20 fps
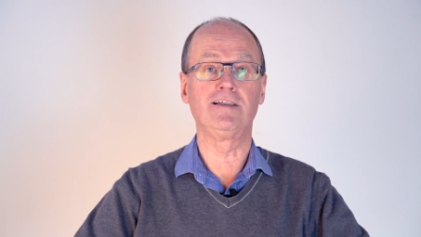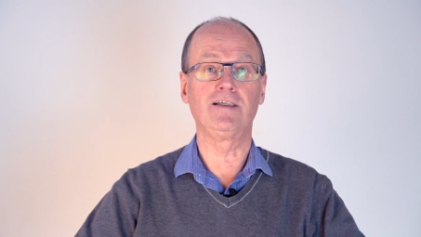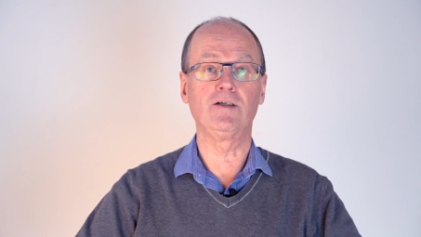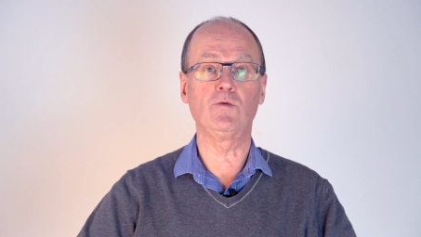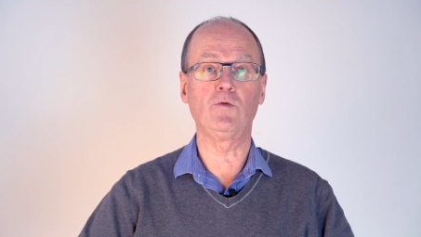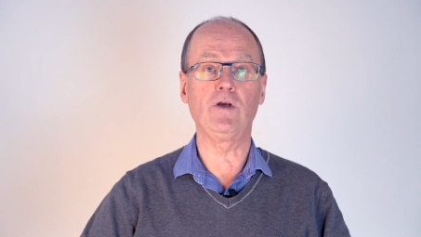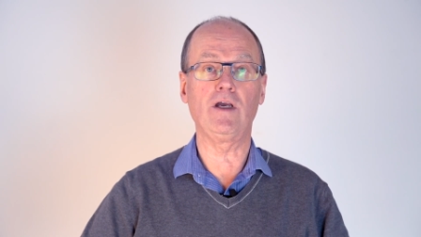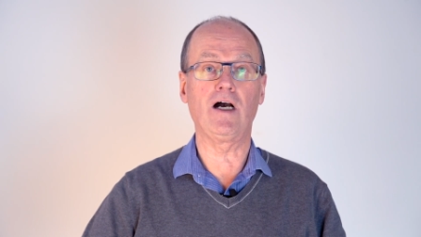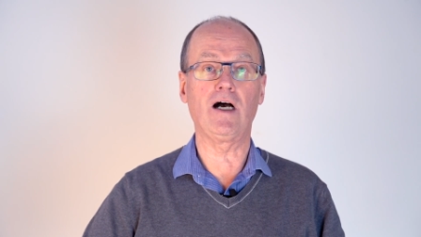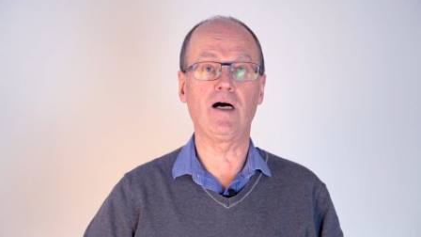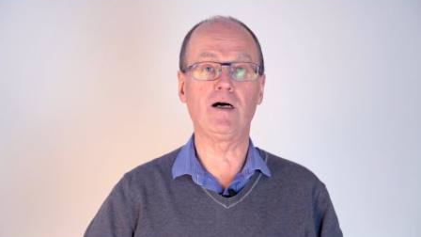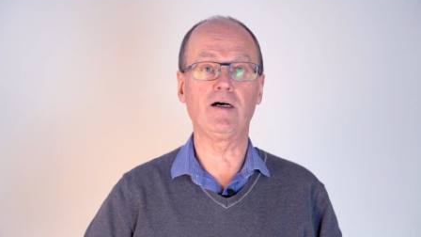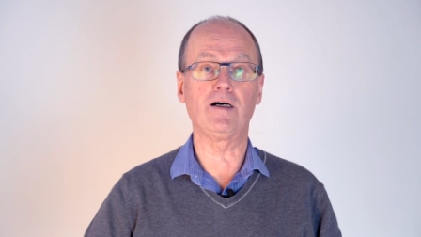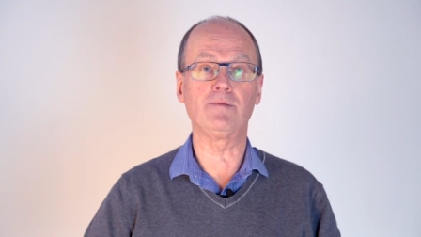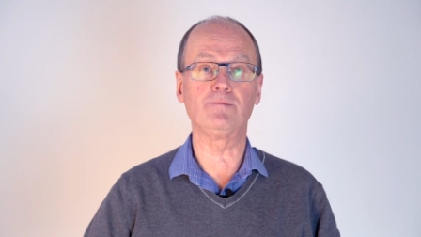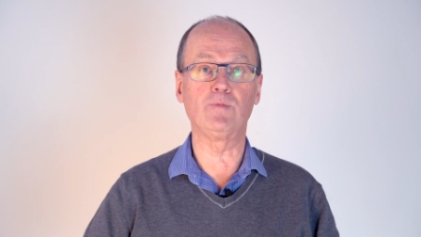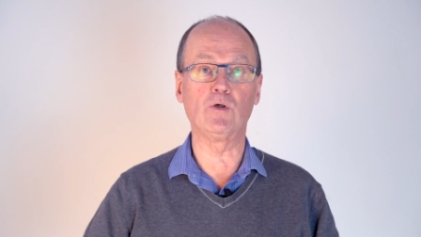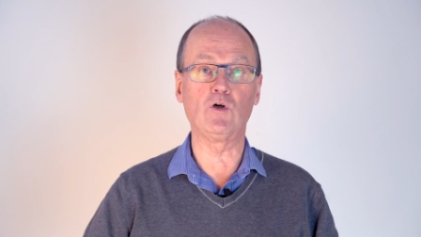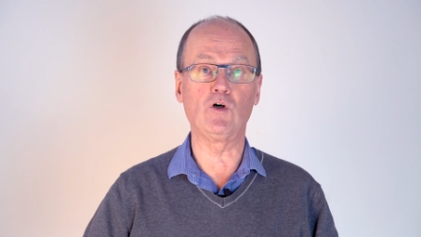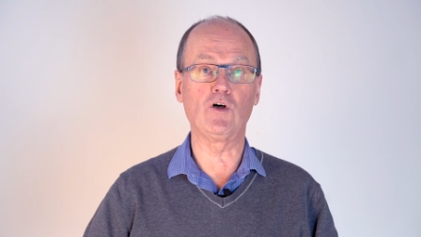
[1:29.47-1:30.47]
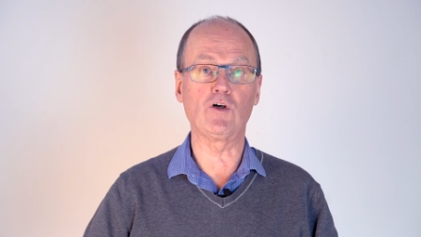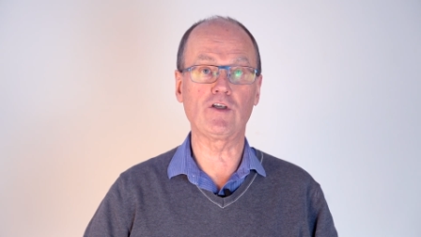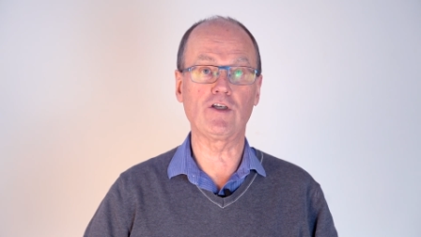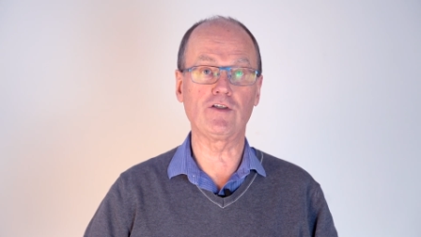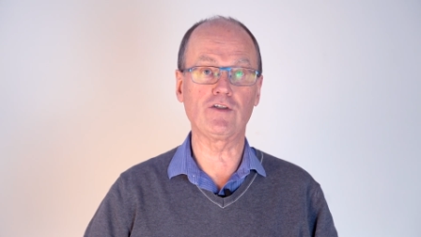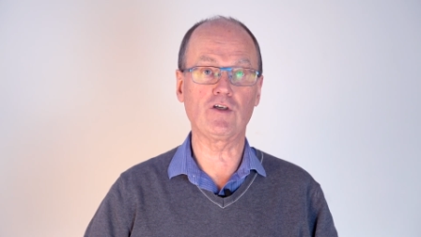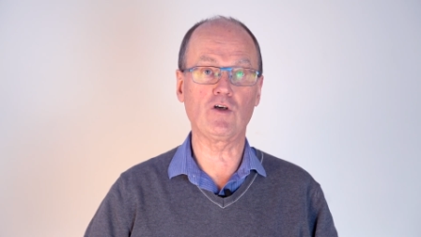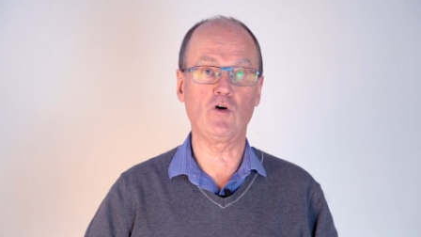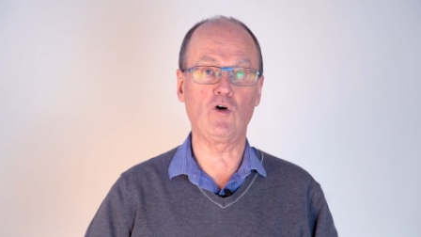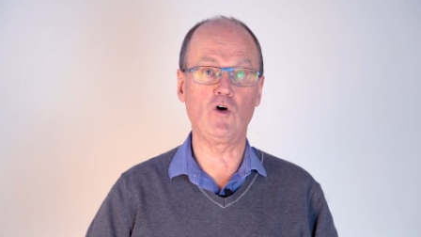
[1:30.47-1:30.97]
we are born
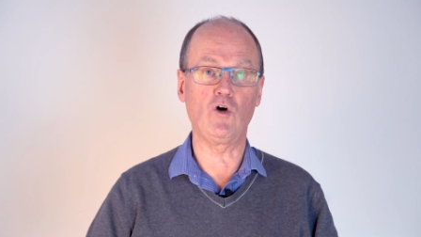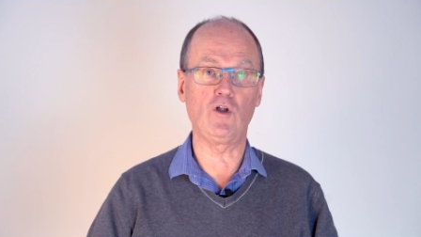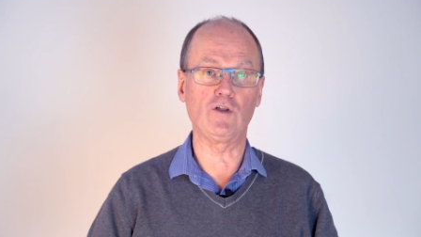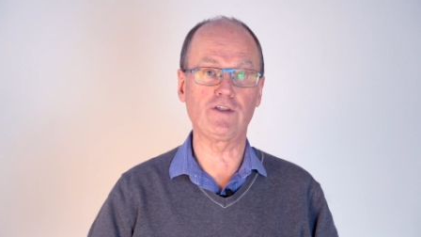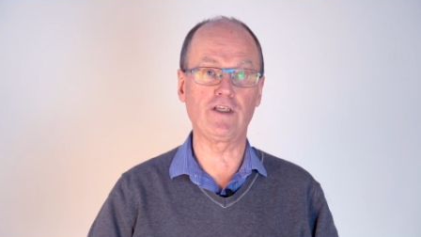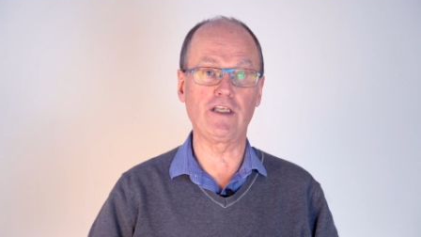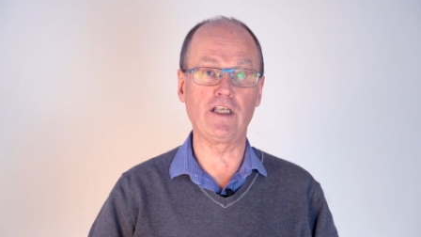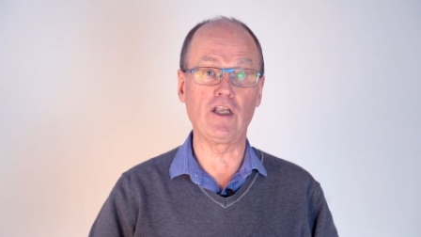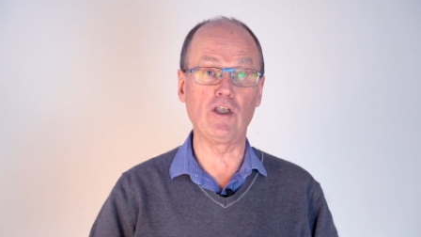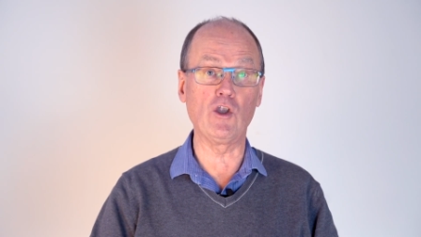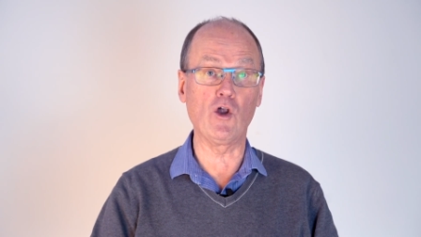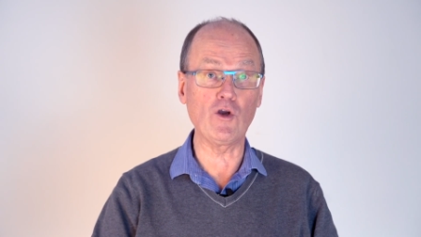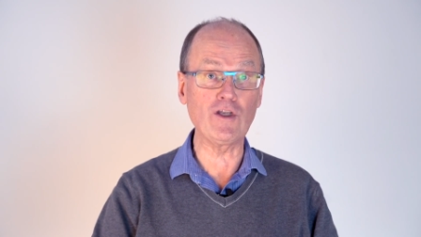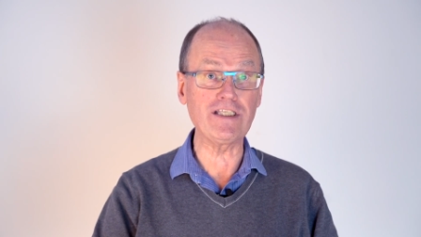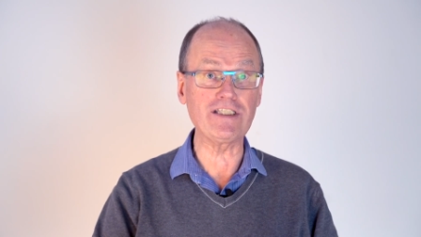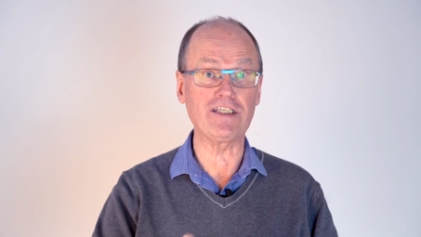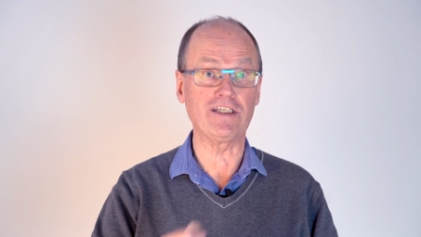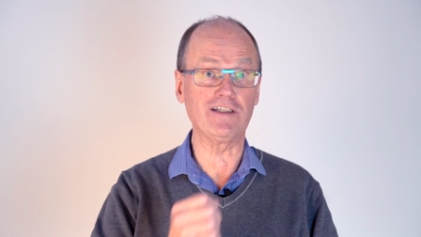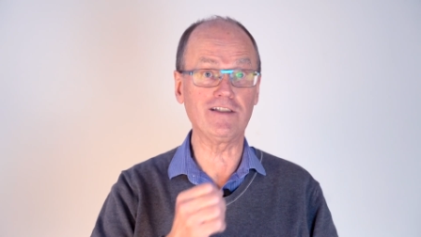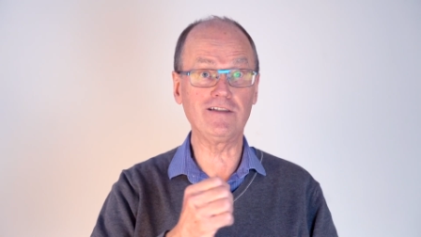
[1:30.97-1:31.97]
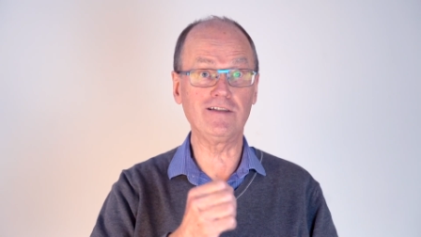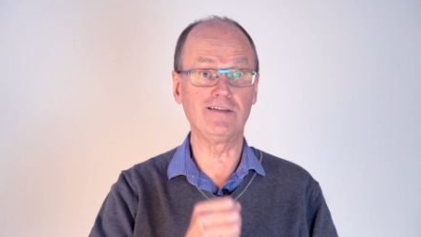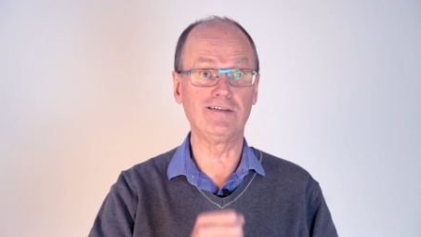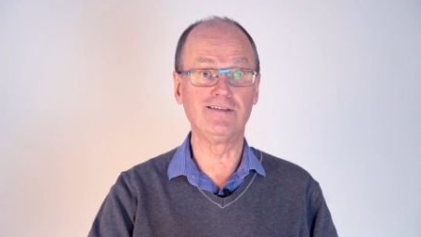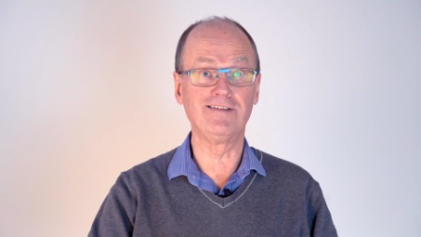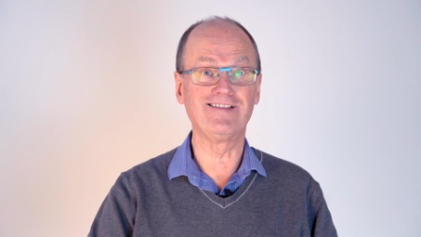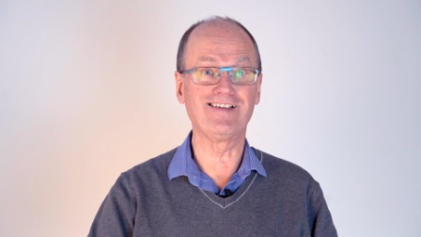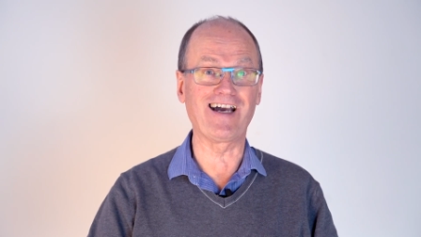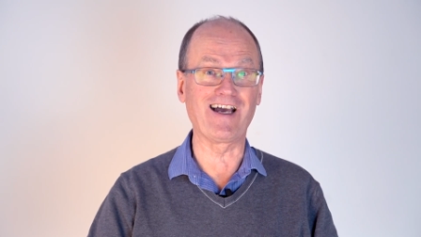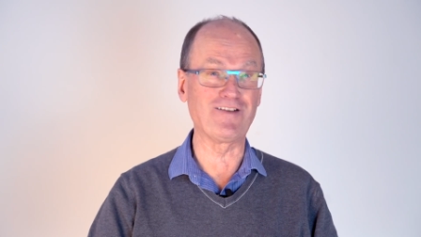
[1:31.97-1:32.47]
and called and anointed
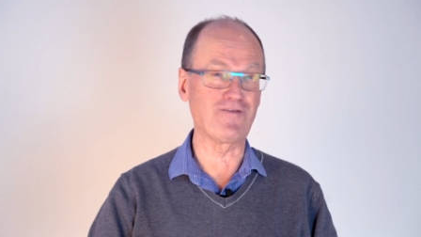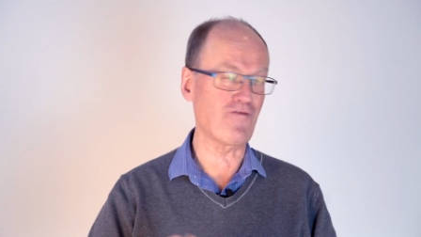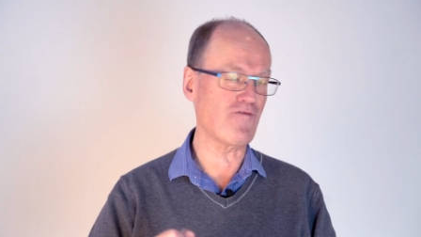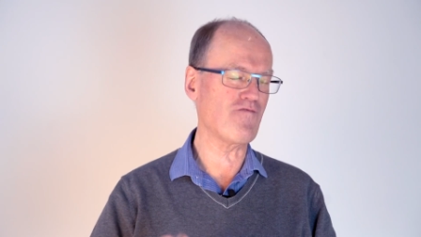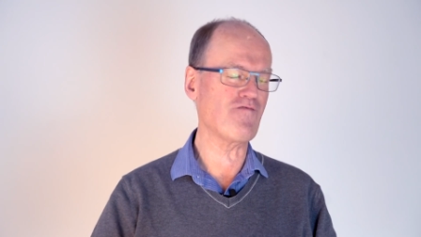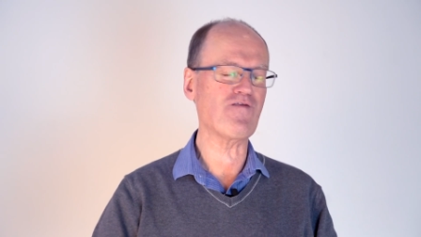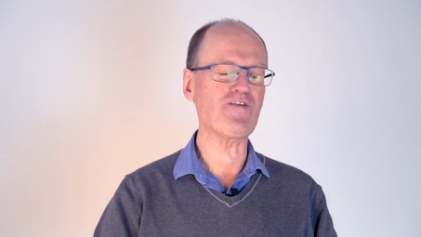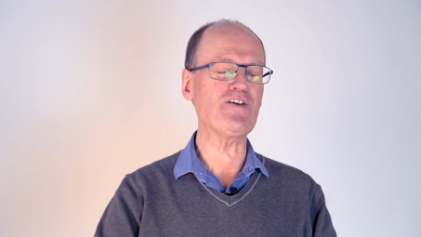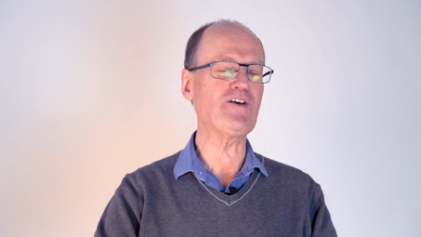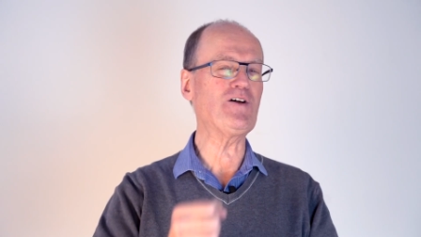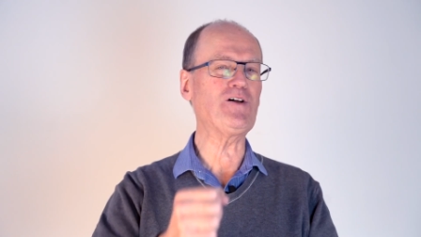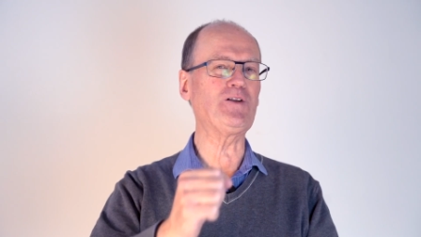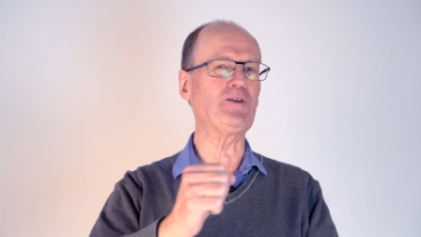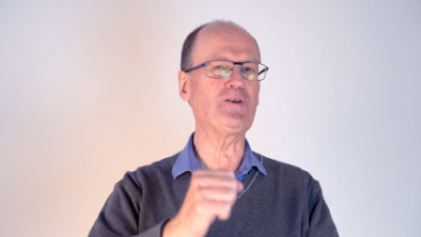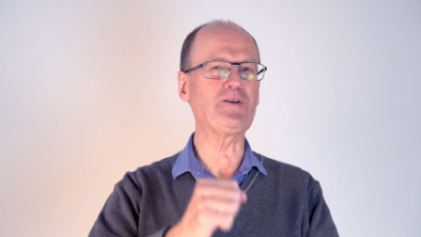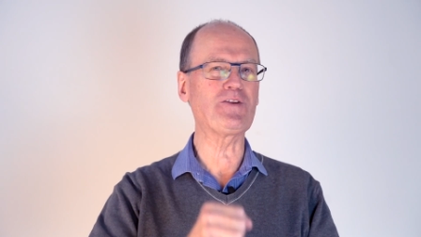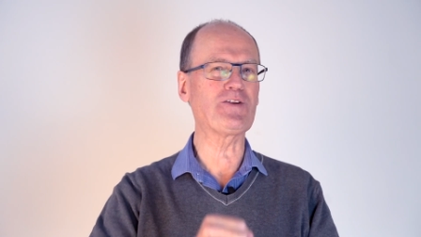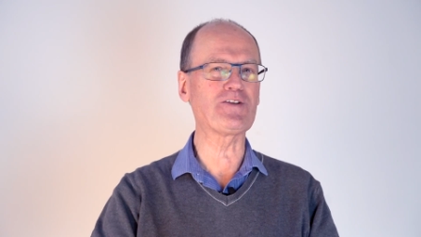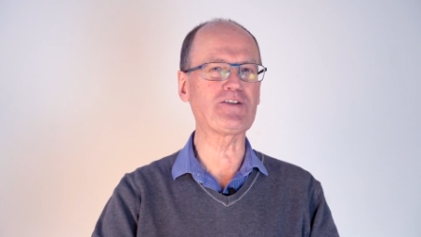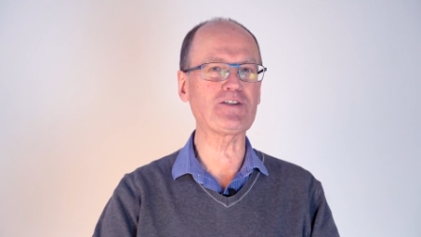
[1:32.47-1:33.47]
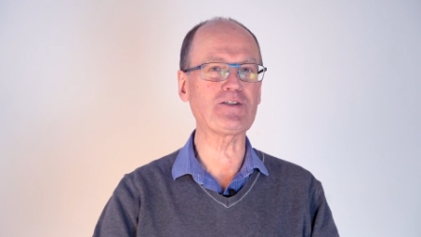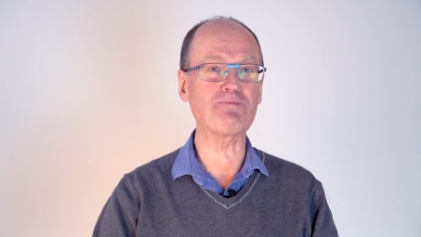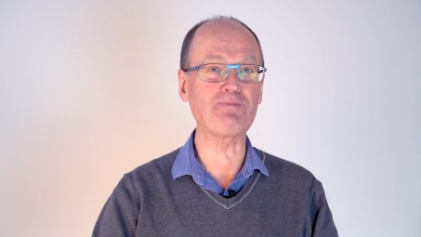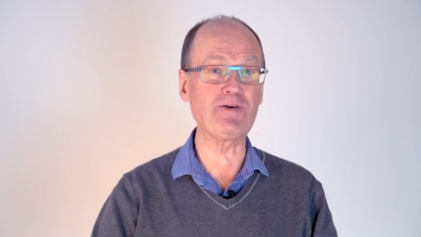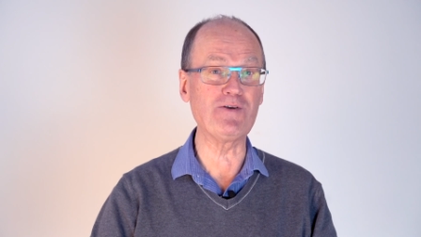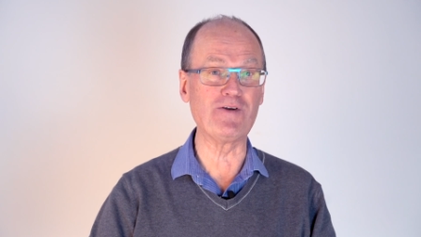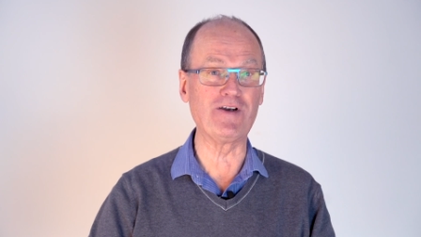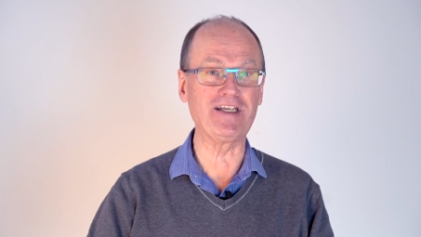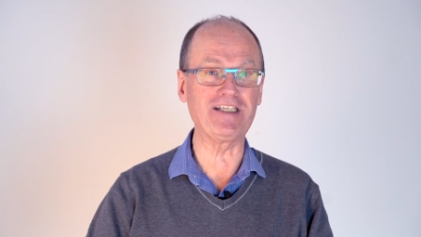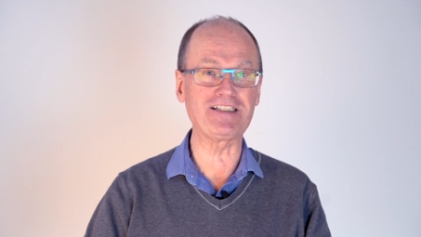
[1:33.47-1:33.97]
and filled with the
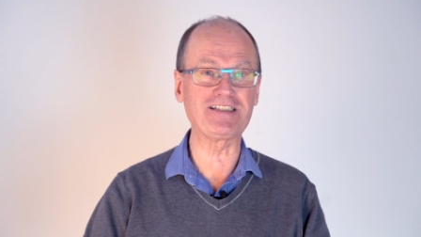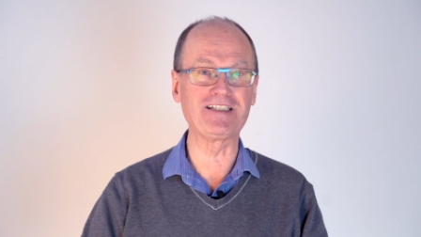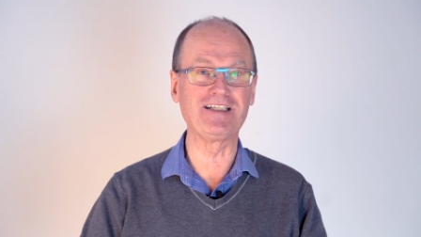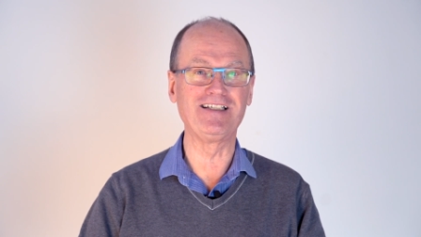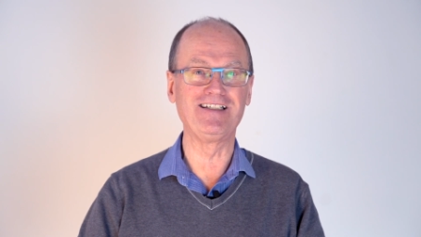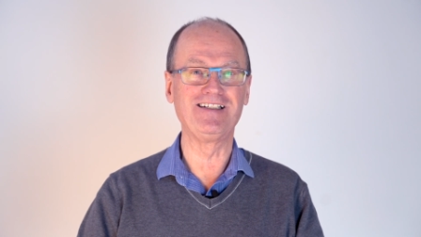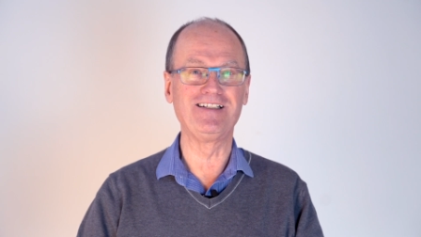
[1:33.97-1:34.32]
Spirit